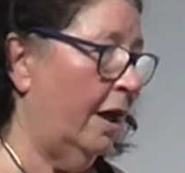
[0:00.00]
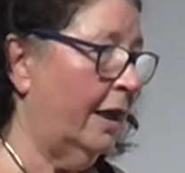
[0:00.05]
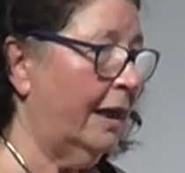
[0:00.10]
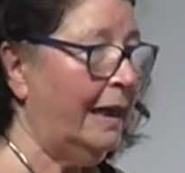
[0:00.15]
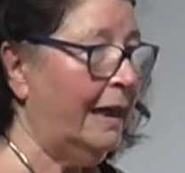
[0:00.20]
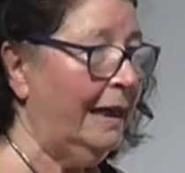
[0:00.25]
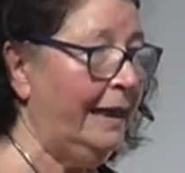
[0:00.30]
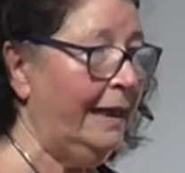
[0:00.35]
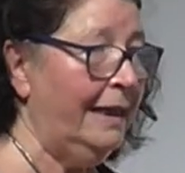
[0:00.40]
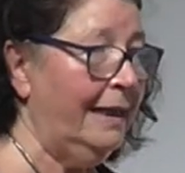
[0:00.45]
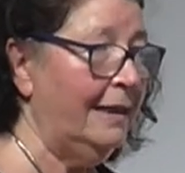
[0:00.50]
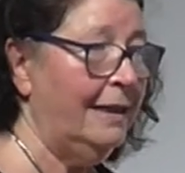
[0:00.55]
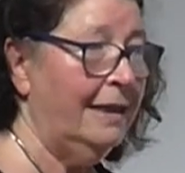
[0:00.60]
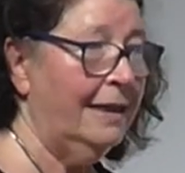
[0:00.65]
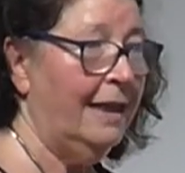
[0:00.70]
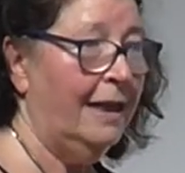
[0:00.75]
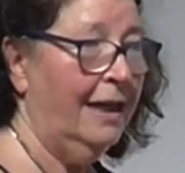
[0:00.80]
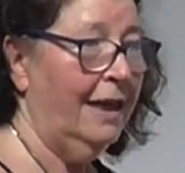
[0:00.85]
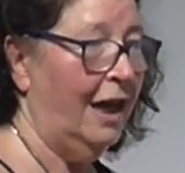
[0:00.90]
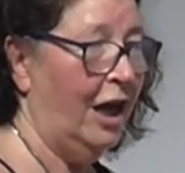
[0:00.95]
clean
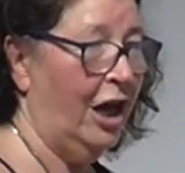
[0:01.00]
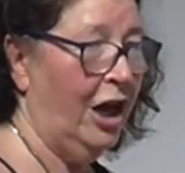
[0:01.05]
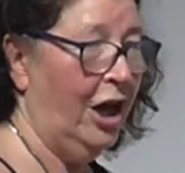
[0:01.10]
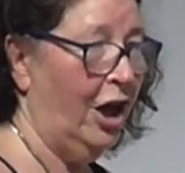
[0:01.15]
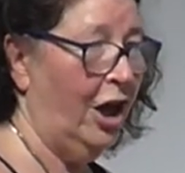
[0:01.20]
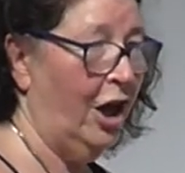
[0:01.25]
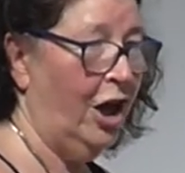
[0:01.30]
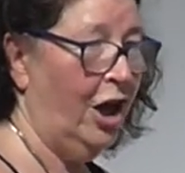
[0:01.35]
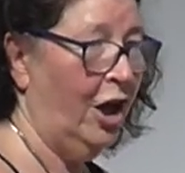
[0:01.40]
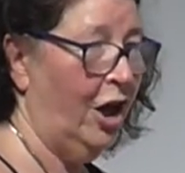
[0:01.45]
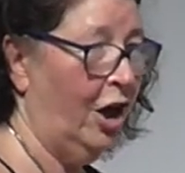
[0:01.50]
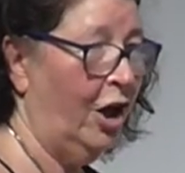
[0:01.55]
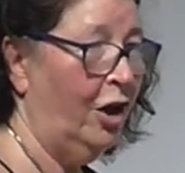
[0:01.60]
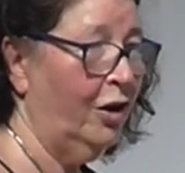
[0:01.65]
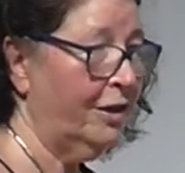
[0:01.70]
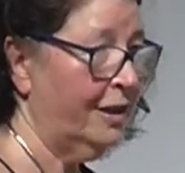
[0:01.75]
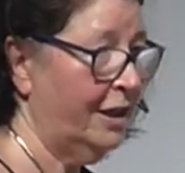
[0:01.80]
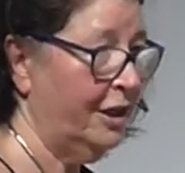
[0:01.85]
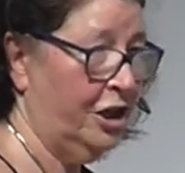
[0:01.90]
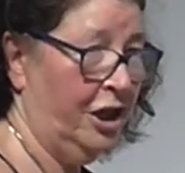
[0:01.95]

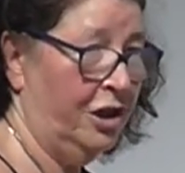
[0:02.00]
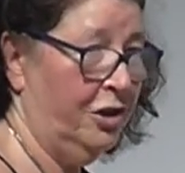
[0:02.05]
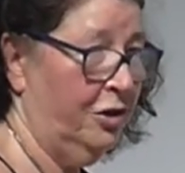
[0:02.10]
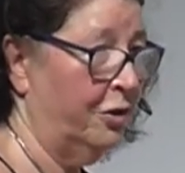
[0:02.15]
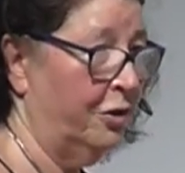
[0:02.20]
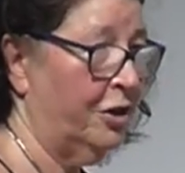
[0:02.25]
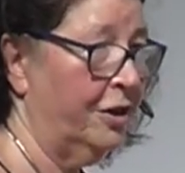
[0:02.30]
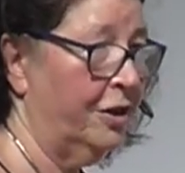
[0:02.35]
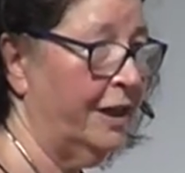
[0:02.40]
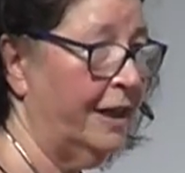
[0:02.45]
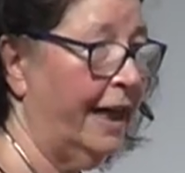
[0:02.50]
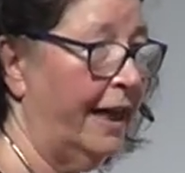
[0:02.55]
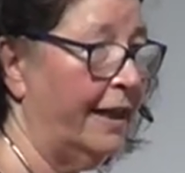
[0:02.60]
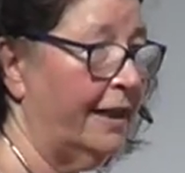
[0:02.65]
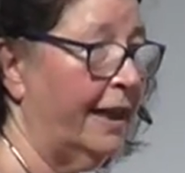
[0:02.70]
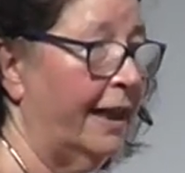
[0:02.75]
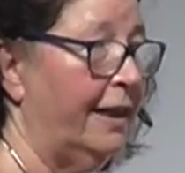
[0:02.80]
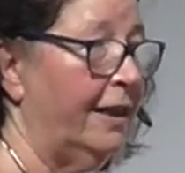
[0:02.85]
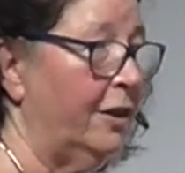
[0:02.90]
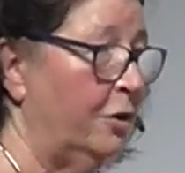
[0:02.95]
oxygen you can
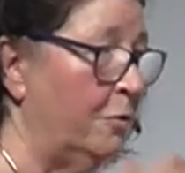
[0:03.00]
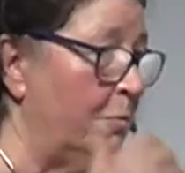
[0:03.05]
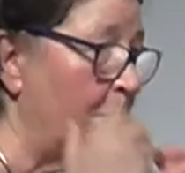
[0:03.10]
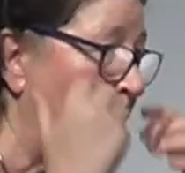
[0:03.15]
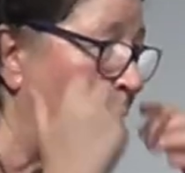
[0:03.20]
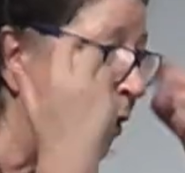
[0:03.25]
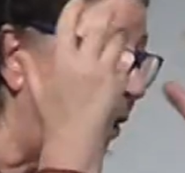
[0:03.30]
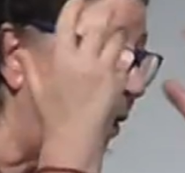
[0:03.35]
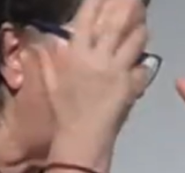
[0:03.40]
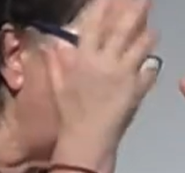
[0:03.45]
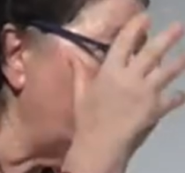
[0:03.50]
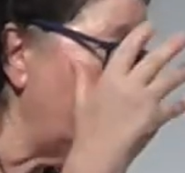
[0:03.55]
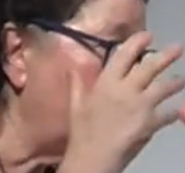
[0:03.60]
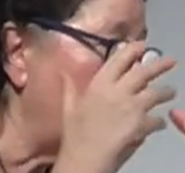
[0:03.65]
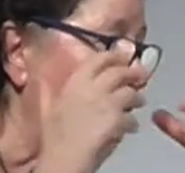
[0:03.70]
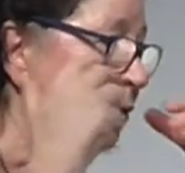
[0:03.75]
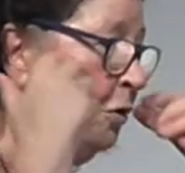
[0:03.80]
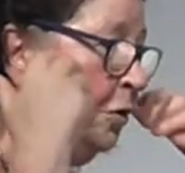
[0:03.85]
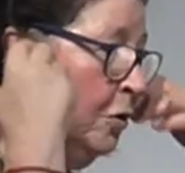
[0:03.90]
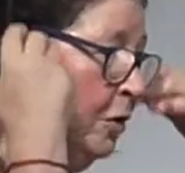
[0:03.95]
get. And the more
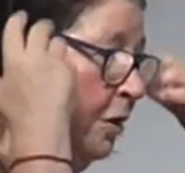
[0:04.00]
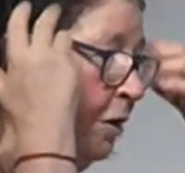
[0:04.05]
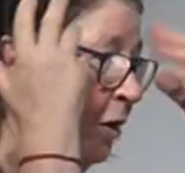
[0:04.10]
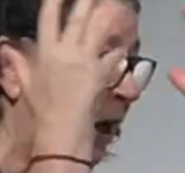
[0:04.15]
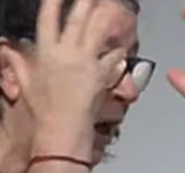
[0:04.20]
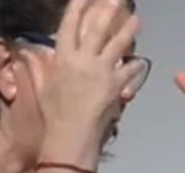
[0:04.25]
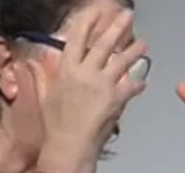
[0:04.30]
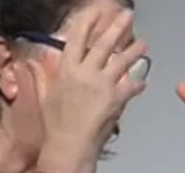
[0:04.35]
you